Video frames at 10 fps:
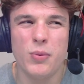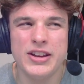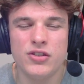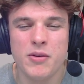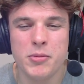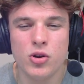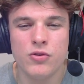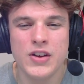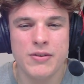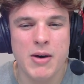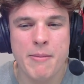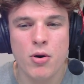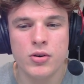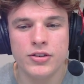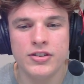waste of a move if my
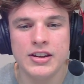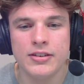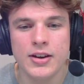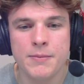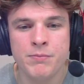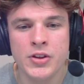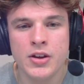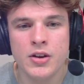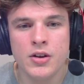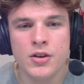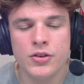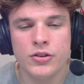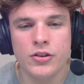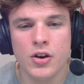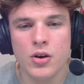opponent sees it.
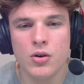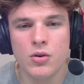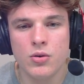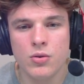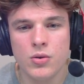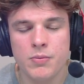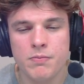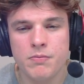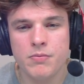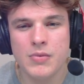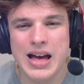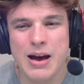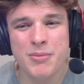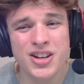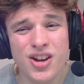So
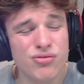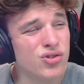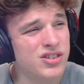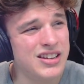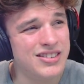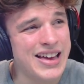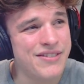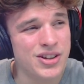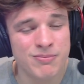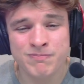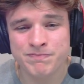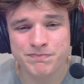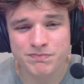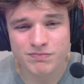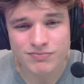I'm going to go rook d7.
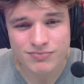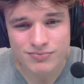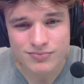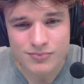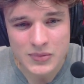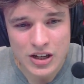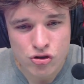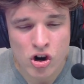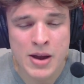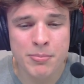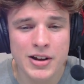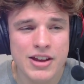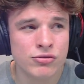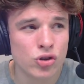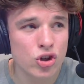Try and
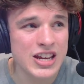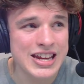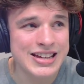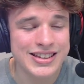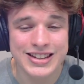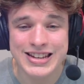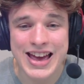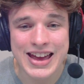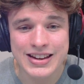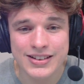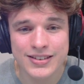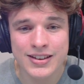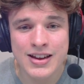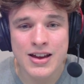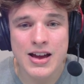play rook e to d8,
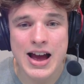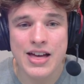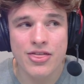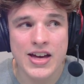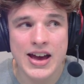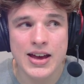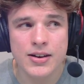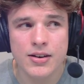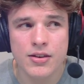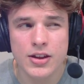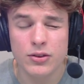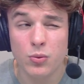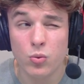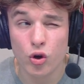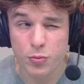and then this
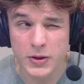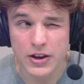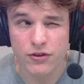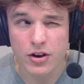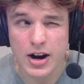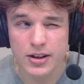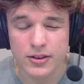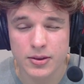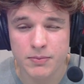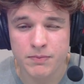would be a threat.